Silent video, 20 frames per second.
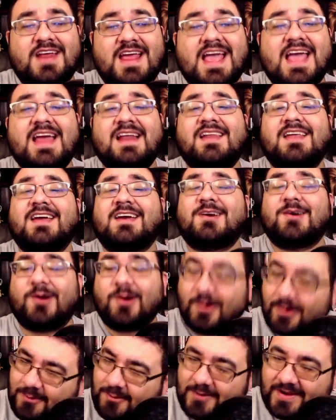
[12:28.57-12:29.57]
And like
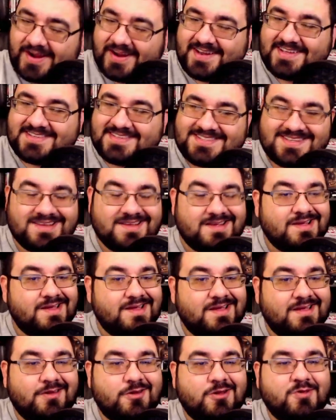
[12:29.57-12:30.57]
always,
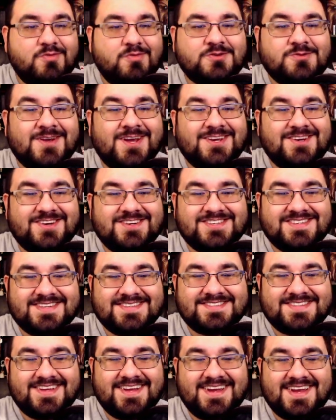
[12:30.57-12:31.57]
don't be strangers.
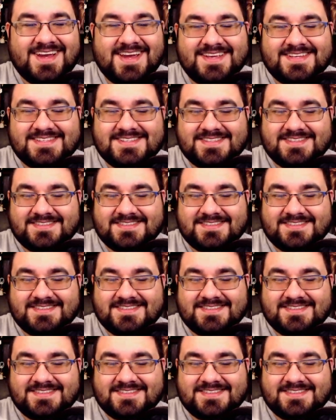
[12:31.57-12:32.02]
See you guys.